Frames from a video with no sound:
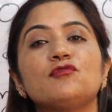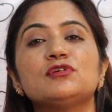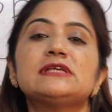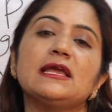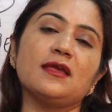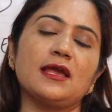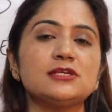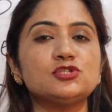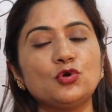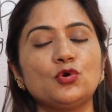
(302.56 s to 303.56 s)
If you're saying
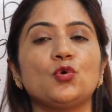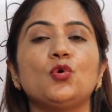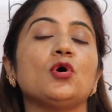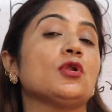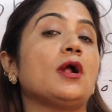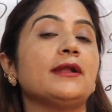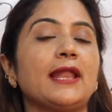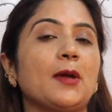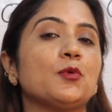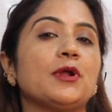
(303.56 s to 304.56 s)
yes or no or not
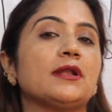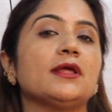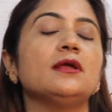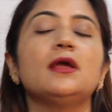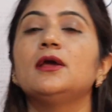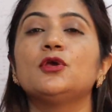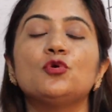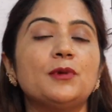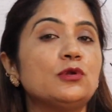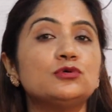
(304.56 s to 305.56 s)
elaborating,
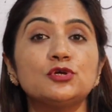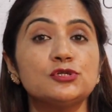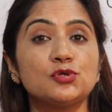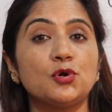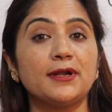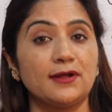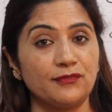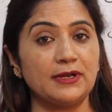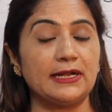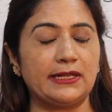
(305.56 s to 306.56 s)
you may lose your score
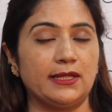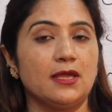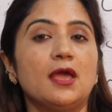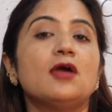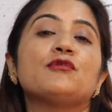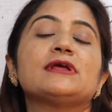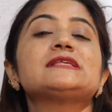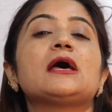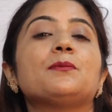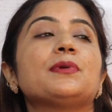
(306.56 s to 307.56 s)
definitely. For
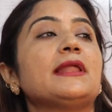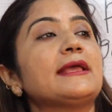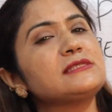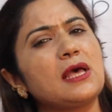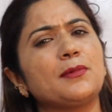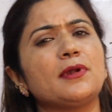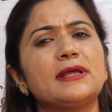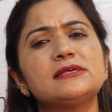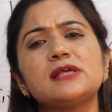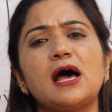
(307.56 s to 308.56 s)
example, examiner
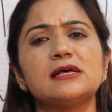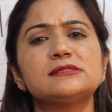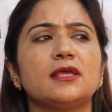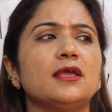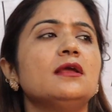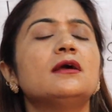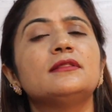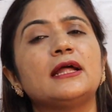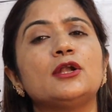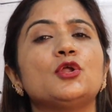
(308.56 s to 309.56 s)
is asking
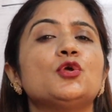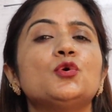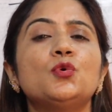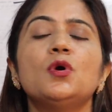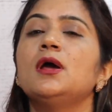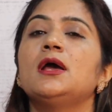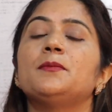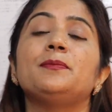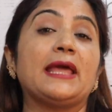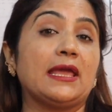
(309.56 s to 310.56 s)
that do you
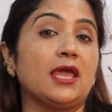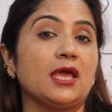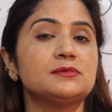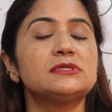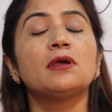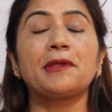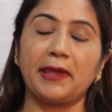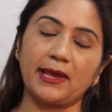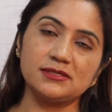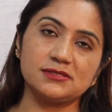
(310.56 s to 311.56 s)
play games?
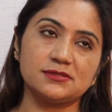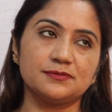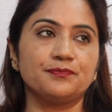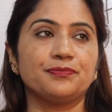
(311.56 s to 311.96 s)
Yes.